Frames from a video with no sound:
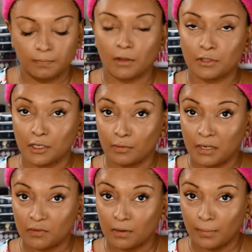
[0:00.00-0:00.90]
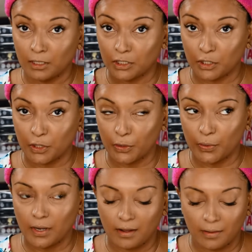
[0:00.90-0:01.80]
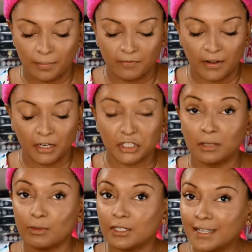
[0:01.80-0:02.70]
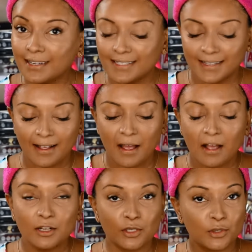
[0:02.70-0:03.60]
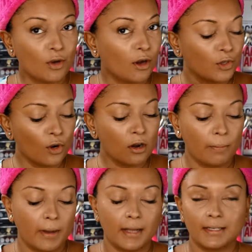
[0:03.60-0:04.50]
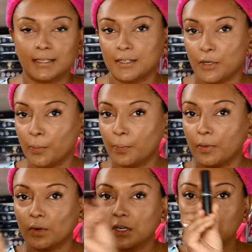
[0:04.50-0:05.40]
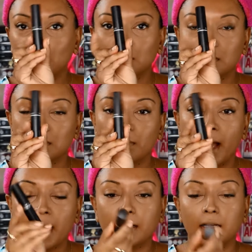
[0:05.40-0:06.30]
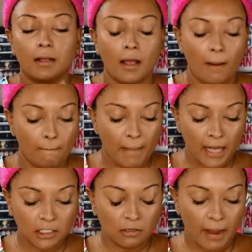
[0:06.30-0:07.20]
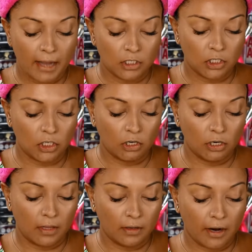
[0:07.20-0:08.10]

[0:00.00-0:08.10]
was gonna reach for my Blush and Glow foundation number 6 to contour, but nope, we're gonna use this MAC Matchmaster in the